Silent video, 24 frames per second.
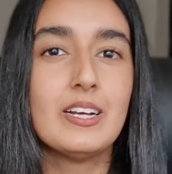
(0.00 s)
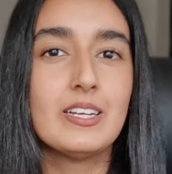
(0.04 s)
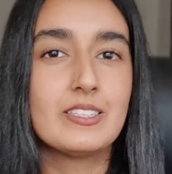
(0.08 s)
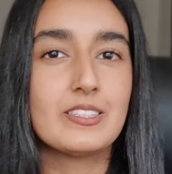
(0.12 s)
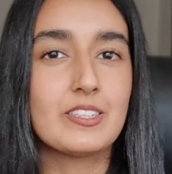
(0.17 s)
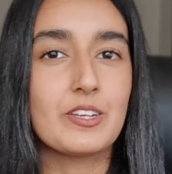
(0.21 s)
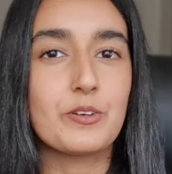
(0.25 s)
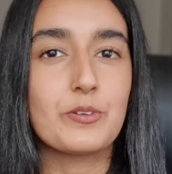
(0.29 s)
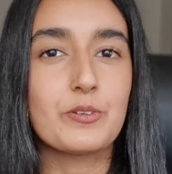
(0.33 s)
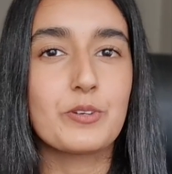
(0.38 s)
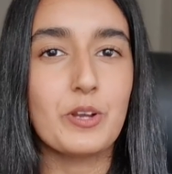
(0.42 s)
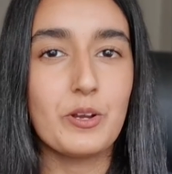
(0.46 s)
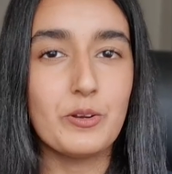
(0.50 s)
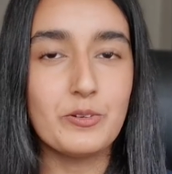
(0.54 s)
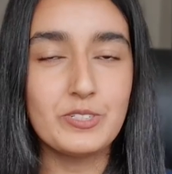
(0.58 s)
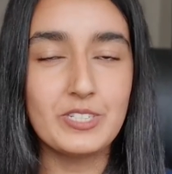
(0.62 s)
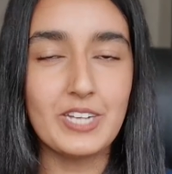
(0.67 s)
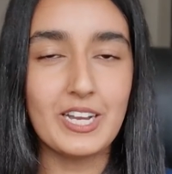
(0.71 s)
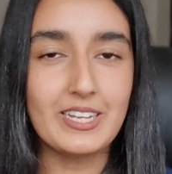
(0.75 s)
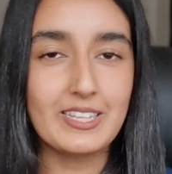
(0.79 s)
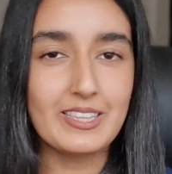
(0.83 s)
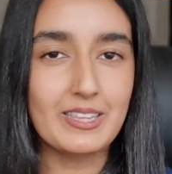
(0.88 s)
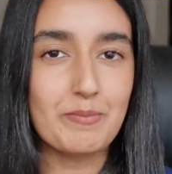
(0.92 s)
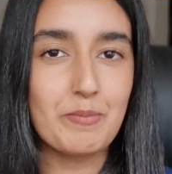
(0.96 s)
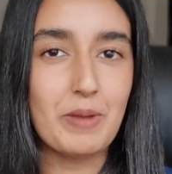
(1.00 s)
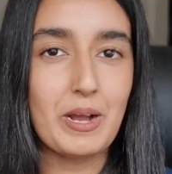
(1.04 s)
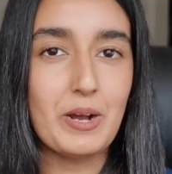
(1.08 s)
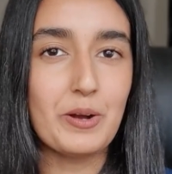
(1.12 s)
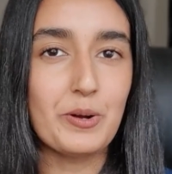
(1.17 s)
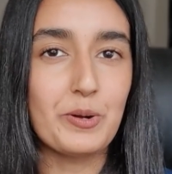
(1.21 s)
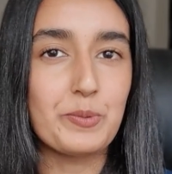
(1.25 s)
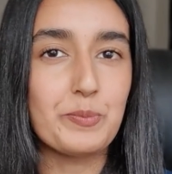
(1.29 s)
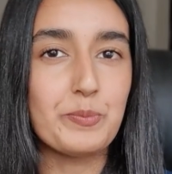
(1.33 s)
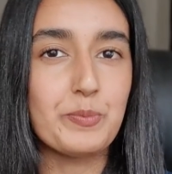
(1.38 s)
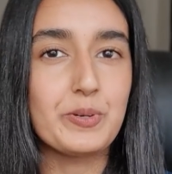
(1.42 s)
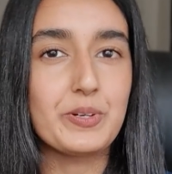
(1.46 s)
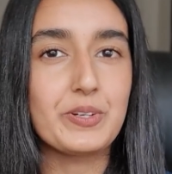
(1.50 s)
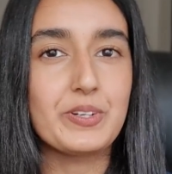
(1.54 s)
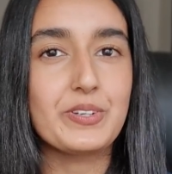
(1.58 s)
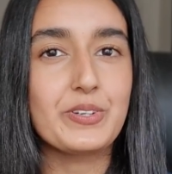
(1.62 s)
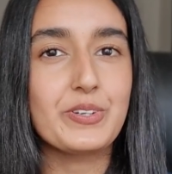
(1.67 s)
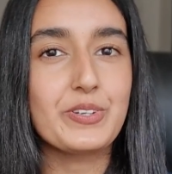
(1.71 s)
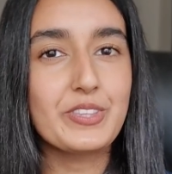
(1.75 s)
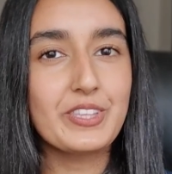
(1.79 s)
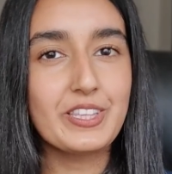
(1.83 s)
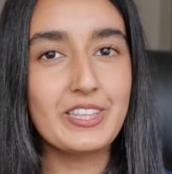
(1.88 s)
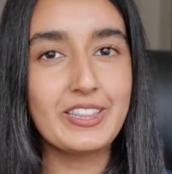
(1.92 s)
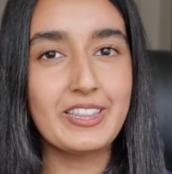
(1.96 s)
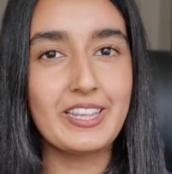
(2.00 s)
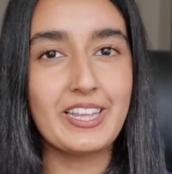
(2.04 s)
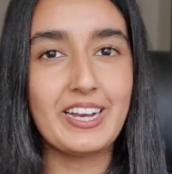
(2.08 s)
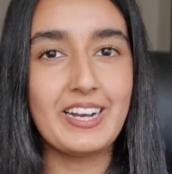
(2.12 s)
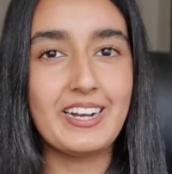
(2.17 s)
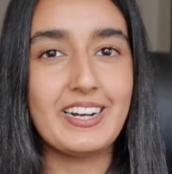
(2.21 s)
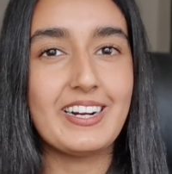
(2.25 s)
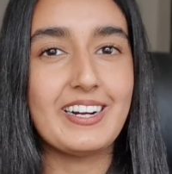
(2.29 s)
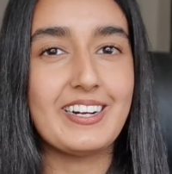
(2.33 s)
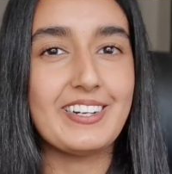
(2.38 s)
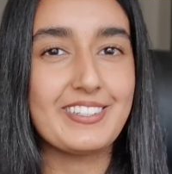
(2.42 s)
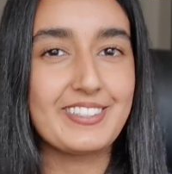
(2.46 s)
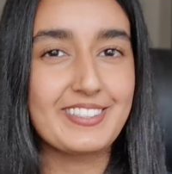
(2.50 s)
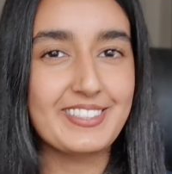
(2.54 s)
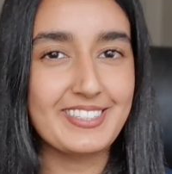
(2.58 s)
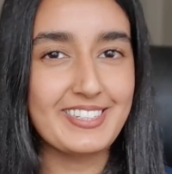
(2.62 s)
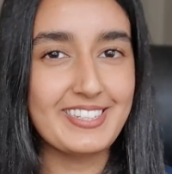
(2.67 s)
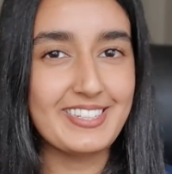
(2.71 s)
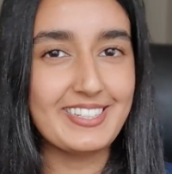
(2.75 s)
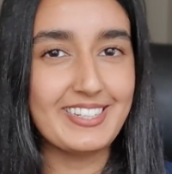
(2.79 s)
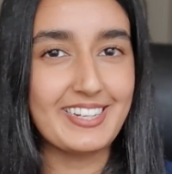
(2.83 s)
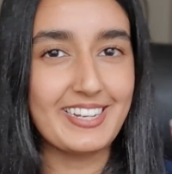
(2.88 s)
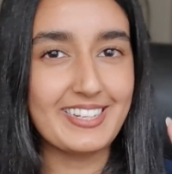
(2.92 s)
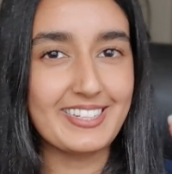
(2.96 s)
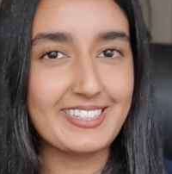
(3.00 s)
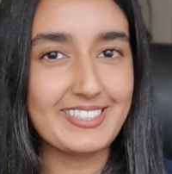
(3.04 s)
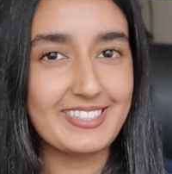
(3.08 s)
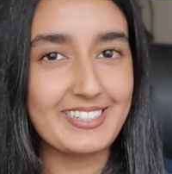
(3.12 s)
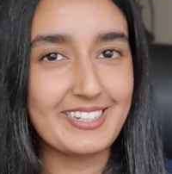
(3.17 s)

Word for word: So go check them out. But other than that, I'll see you next